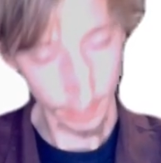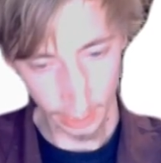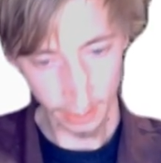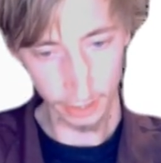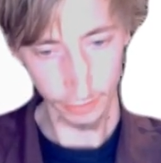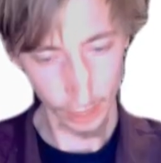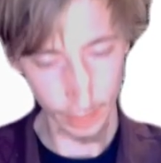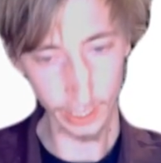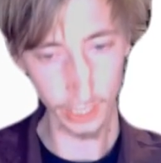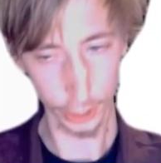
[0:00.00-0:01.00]
there's will be a
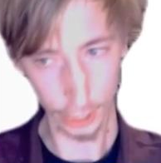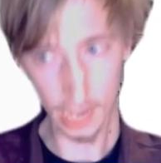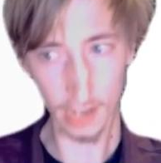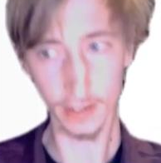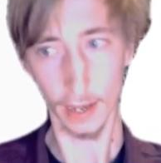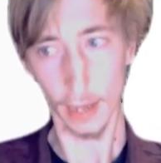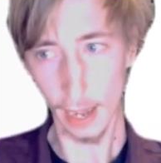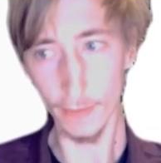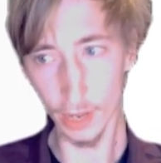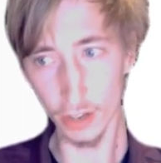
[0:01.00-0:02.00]
chance have a
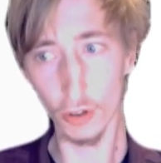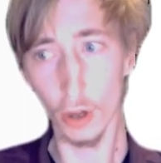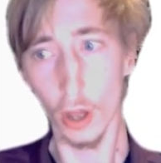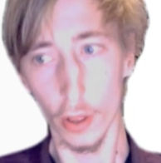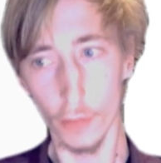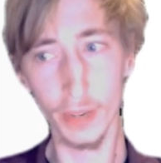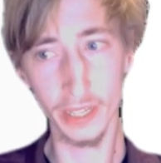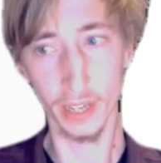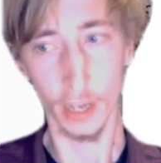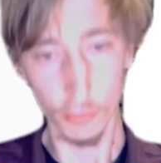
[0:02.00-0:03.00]
little bit
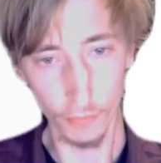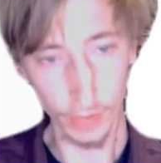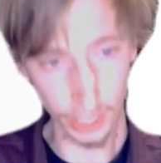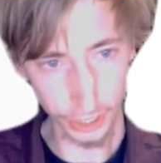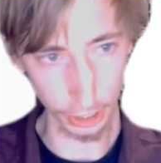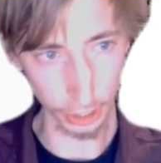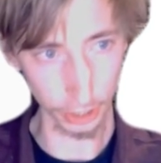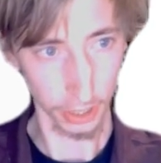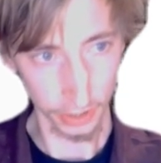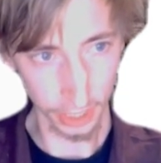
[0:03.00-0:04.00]
blizzard
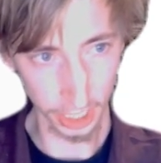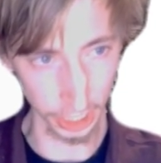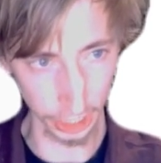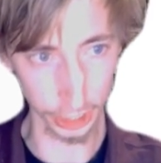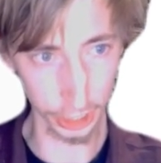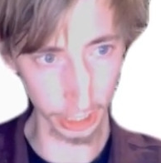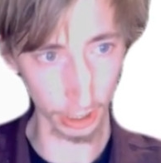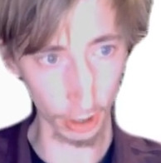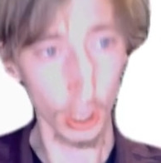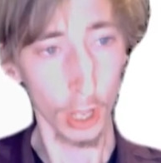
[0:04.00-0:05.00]

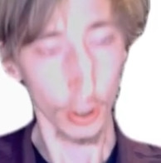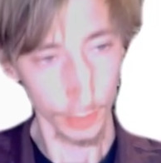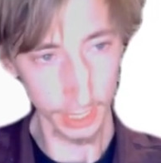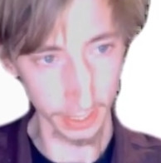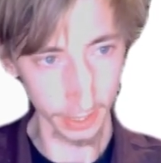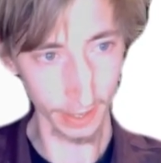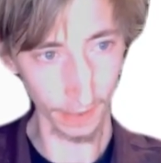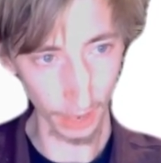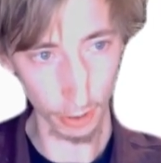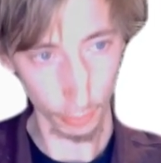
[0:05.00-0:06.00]
traditional with a
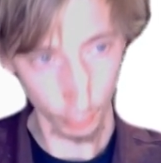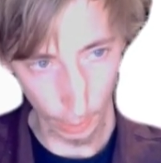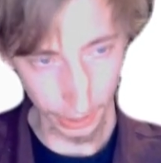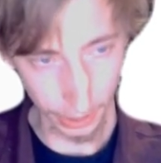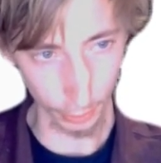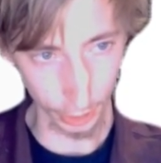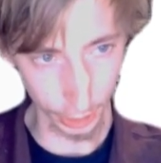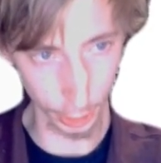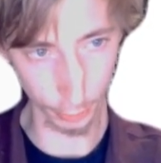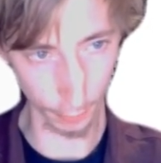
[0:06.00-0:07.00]
severe weather
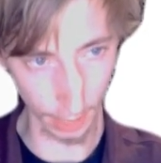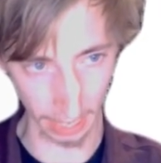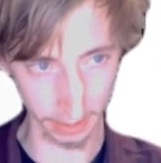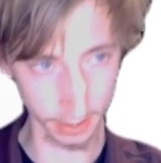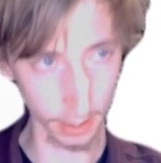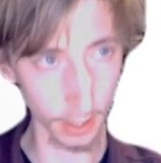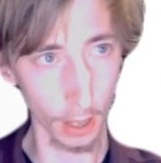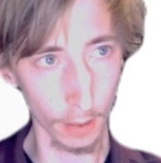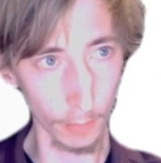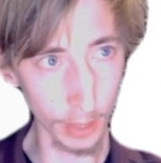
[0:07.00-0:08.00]
threat.
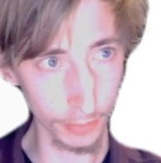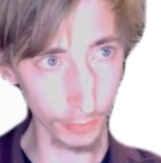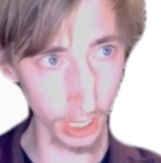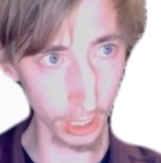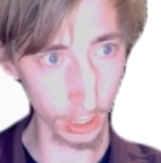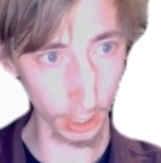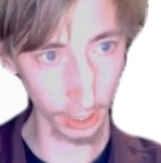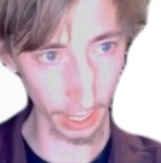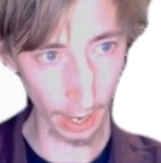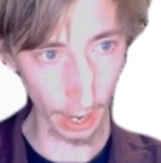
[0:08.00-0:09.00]
But we
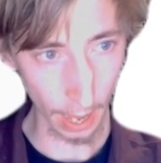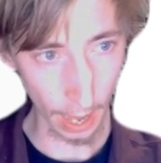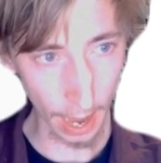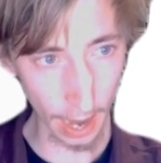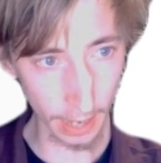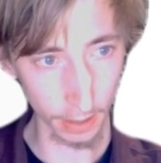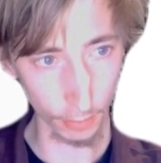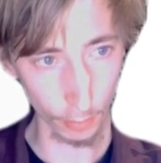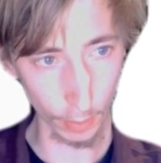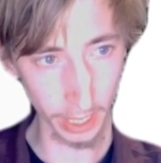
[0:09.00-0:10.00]
looking at
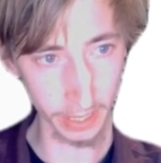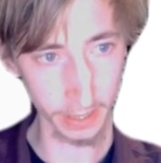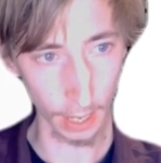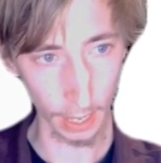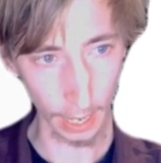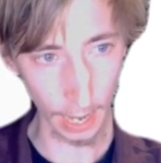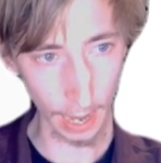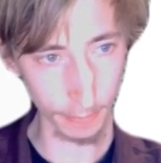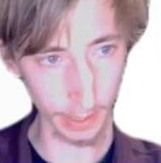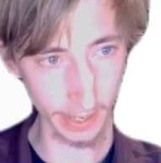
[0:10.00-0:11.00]
what is
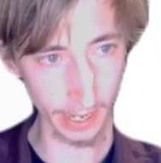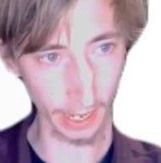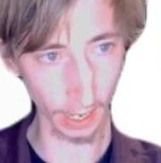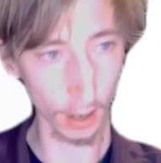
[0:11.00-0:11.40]
happening,